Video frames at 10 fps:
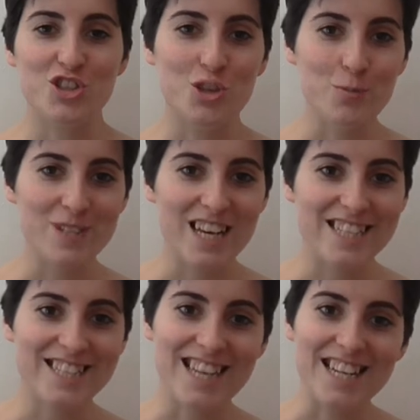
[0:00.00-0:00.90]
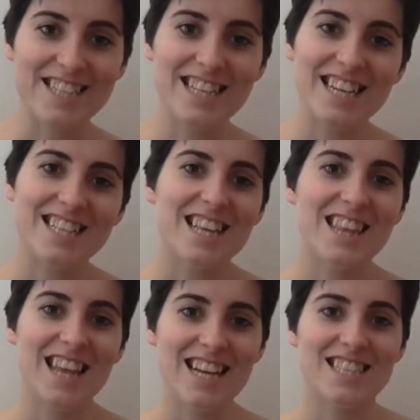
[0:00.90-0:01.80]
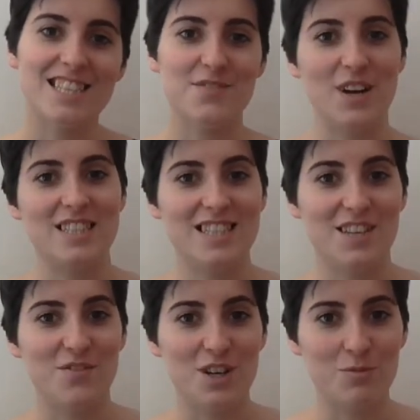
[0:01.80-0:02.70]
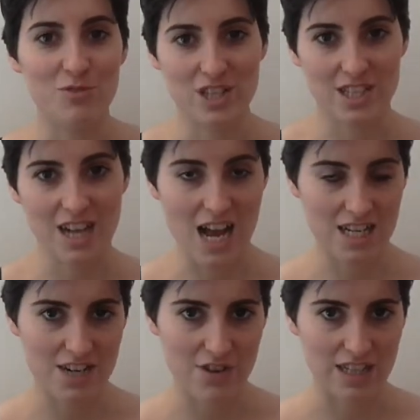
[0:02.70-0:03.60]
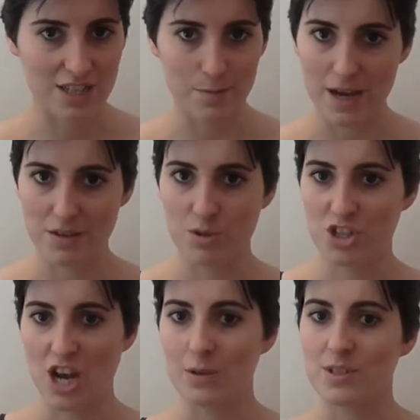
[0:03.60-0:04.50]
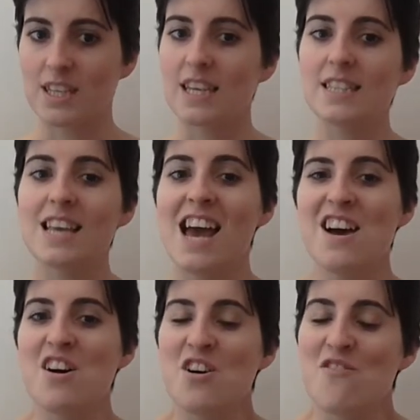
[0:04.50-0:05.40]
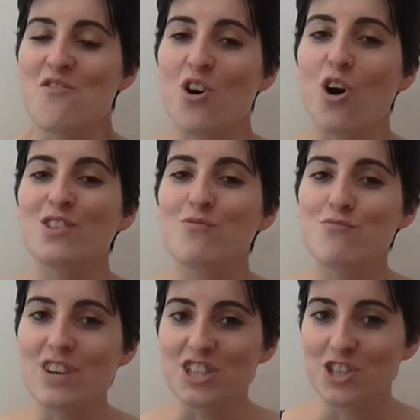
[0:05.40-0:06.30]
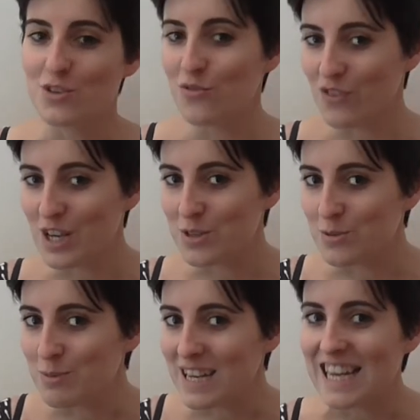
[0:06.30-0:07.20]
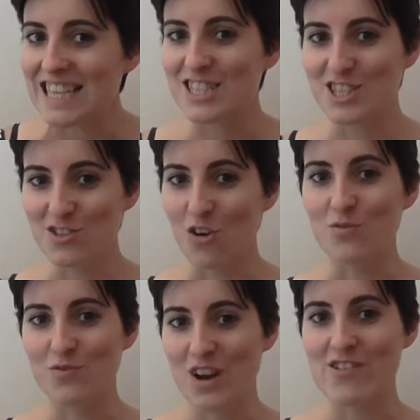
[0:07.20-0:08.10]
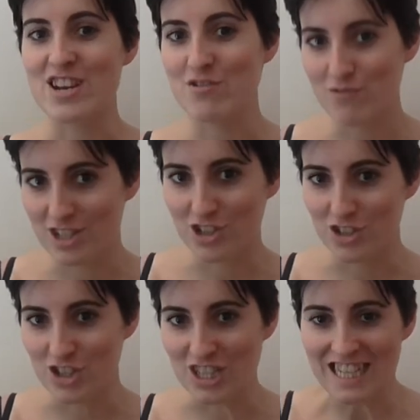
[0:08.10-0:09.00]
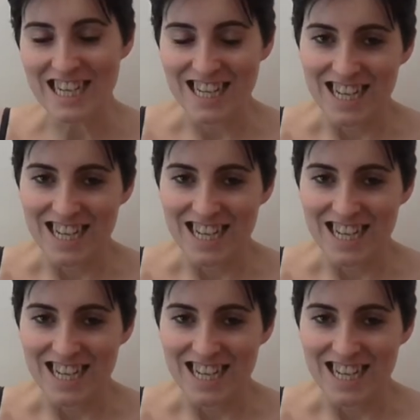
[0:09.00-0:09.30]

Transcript: Jupiter Ascending is the latest fantasy film written and directed by the Wachowskis. For an original film, it's not very original.